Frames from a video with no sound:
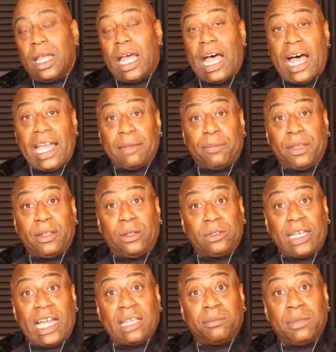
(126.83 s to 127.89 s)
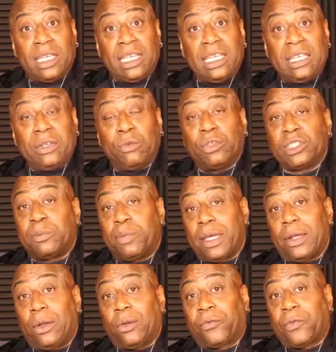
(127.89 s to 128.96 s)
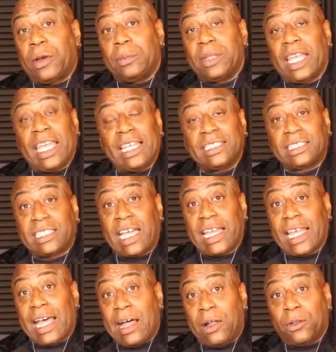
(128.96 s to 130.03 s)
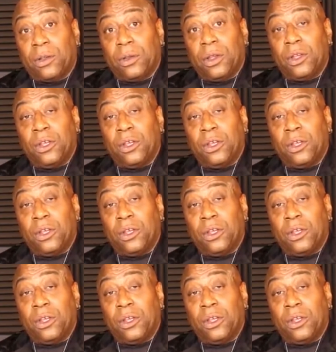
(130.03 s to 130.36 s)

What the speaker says: iBILLED.me was built from the inside out,